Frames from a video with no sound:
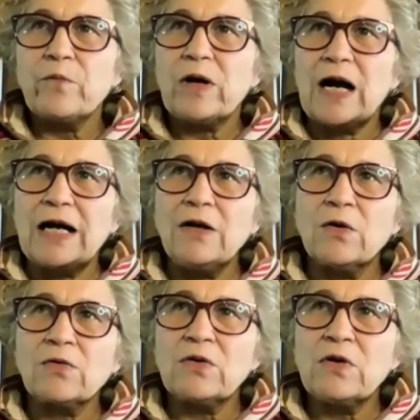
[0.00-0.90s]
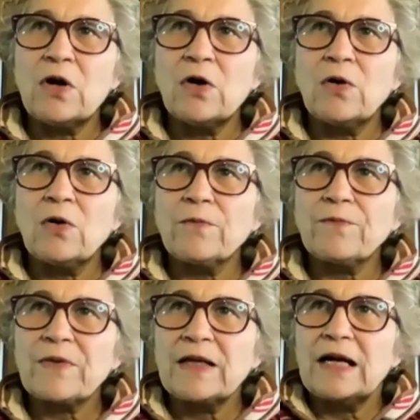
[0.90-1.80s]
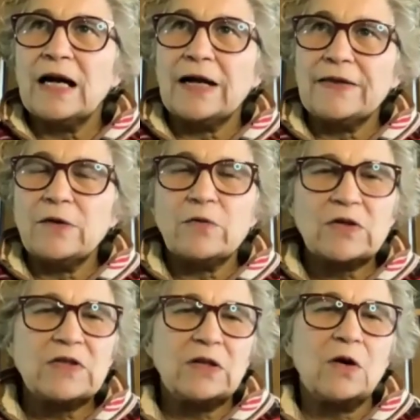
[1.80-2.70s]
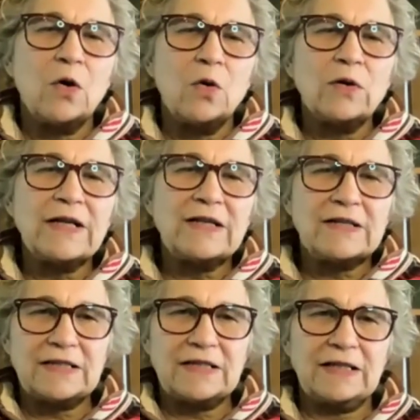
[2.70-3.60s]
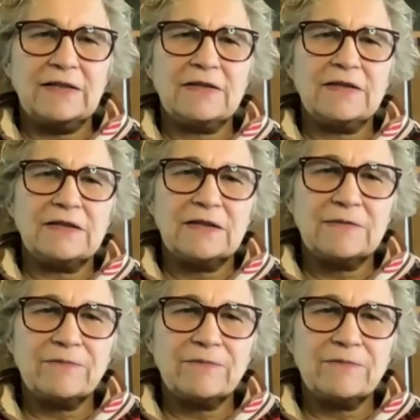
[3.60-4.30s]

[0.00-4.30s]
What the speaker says: I don't know. I think we're still holding the seeds